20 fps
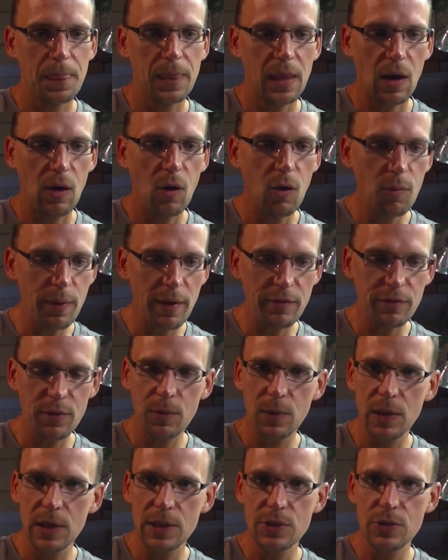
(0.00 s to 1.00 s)
I hope
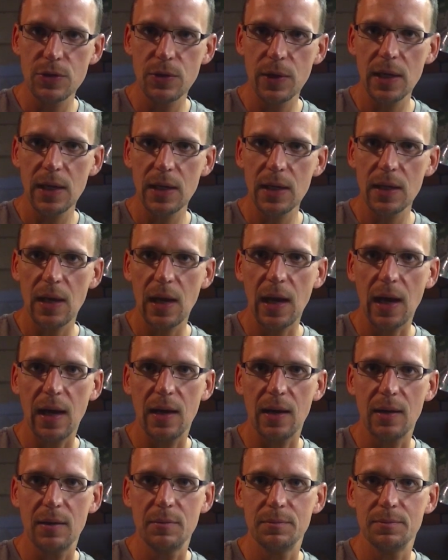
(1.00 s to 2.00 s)
everyone enjoyed it.
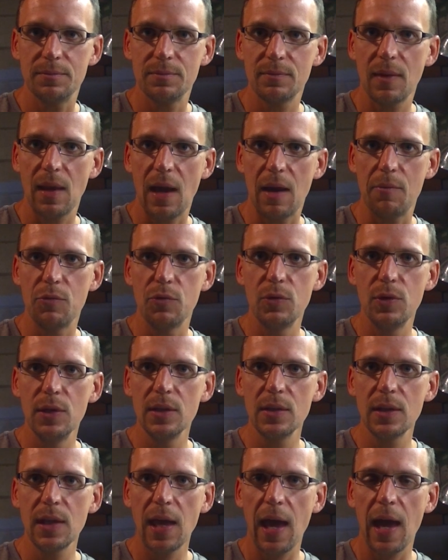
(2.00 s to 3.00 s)
Um, I'm
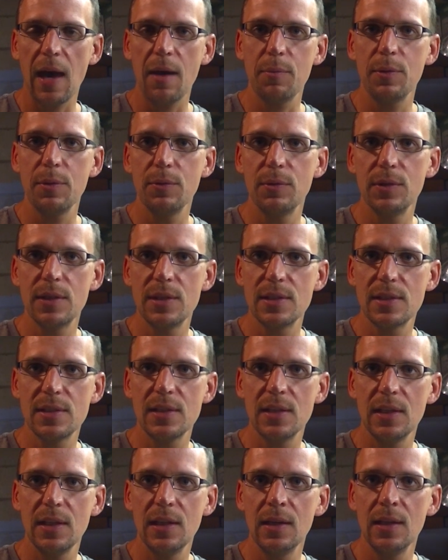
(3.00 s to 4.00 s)
really happy with the
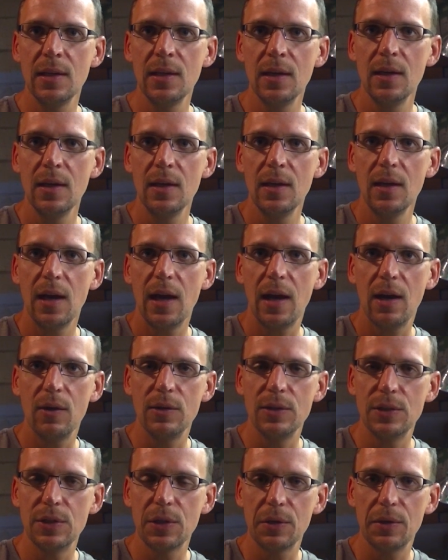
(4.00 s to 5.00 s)
scene, how
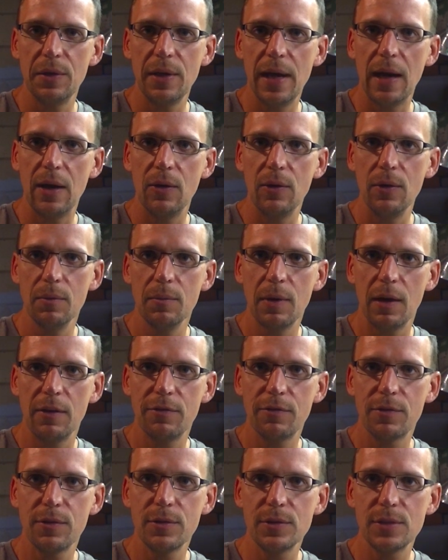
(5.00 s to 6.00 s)
it turned out. My
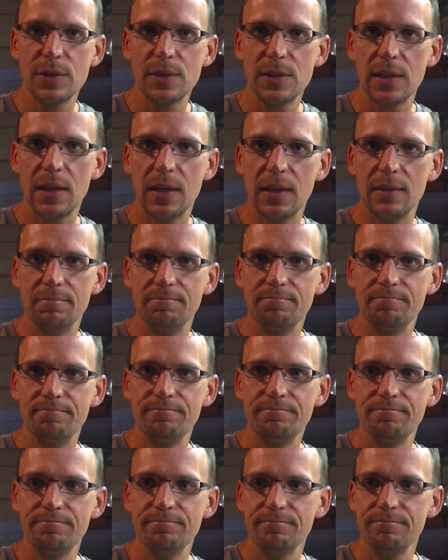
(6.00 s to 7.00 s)
first um,
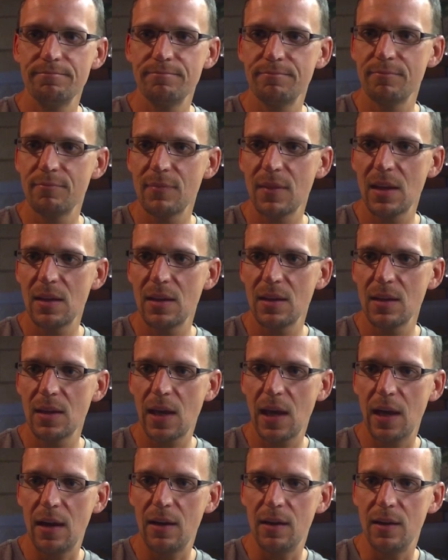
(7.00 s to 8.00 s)

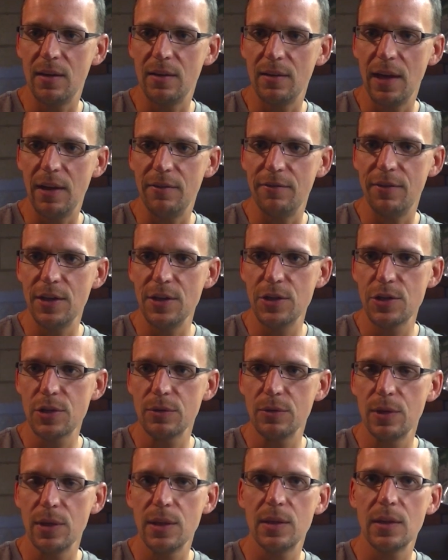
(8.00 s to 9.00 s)
kind of
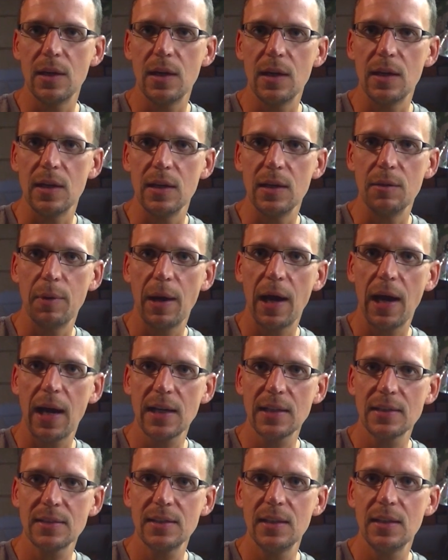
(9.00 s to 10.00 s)
adventure with uh,
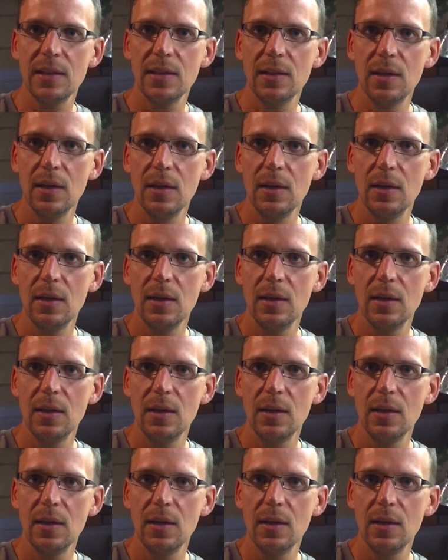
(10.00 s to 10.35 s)
epoxy